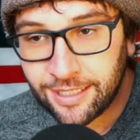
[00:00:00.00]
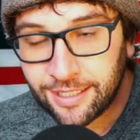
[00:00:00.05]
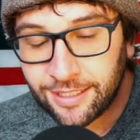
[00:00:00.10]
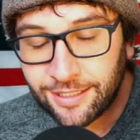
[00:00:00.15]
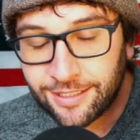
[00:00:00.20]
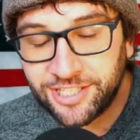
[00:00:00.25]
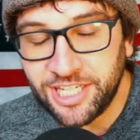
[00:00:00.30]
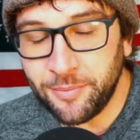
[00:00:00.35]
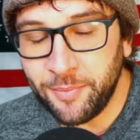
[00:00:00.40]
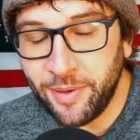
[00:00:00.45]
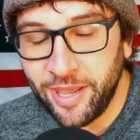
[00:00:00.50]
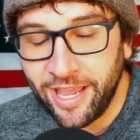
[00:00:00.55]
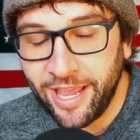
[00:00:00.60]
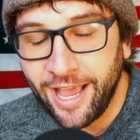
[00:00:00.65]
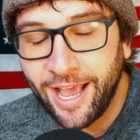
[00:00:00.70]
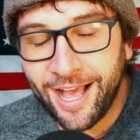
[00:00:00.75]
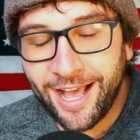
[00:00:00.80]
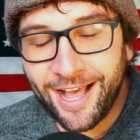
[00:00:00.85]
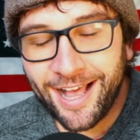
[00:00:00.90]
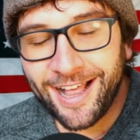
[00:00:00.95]

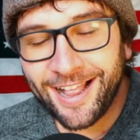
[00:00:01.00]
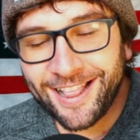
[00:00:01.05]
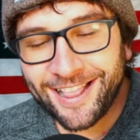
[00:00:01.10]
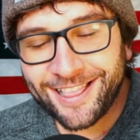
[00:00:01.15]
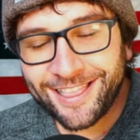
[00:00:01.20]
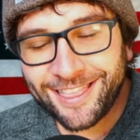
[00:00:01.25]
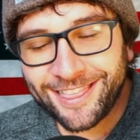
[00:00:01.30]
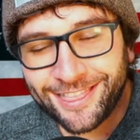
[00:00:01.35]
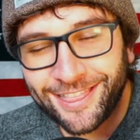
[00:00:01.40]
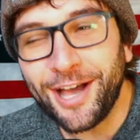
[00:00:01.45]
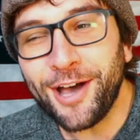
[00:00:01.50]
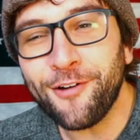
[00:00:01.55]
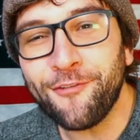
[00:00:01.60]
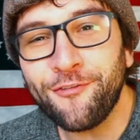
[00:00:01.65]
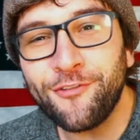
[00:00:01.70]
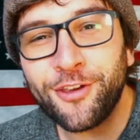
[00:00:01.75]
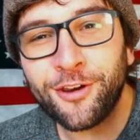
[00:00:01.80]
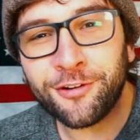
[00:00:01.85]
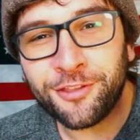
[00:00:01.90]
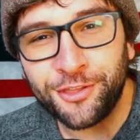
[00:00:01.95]
Jimmy, love
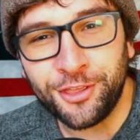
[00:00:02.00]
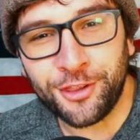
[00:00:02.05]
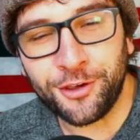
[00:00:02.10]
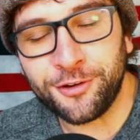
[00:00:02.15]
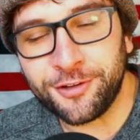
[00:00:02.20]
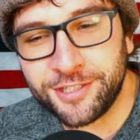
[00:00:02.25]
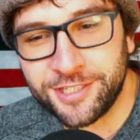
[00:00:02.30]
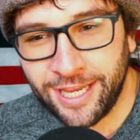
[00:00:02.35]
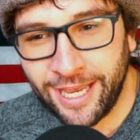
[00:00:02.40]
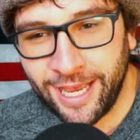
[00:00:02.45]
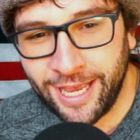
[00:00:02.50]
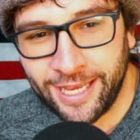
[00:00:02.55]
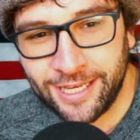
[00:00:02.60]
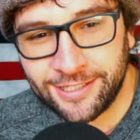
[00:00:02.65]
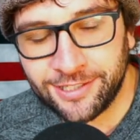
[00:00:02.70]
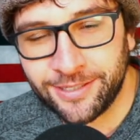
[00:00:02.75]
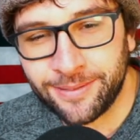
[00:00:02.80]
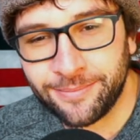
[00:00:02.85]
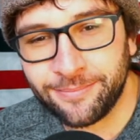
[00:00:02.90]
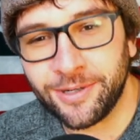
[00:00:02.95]
your
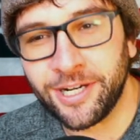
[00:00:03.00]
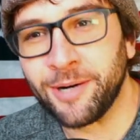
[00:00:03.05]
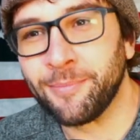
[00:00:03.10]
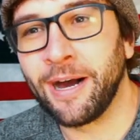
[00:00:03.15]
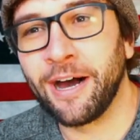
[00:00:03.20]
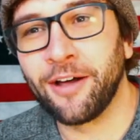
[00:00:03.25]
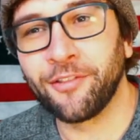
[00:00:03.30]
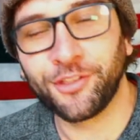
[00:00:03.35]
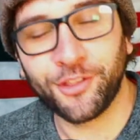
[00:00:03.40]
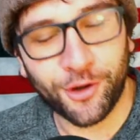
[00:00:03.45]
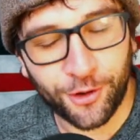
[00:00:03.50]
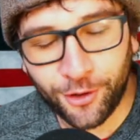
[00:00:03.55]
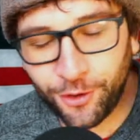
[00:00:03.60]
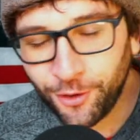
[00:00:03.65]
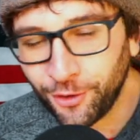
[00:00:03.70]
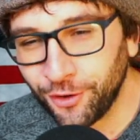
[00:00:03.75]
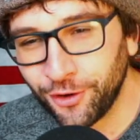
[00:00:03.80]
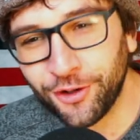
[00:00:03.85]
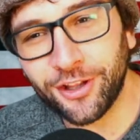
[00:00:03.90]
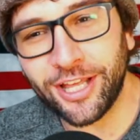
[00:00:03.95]
enthusiasm about the
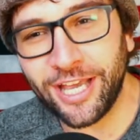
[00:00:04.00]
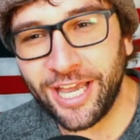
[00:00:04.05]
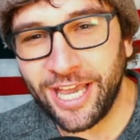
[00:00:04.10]
whole